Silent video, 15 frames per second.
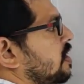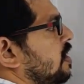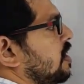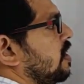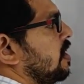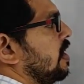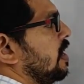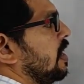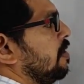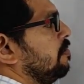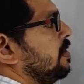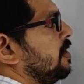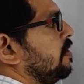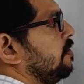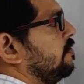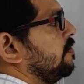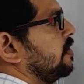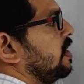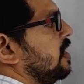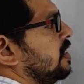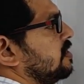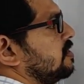k element of
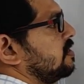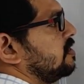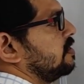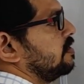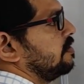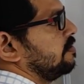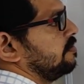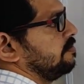s.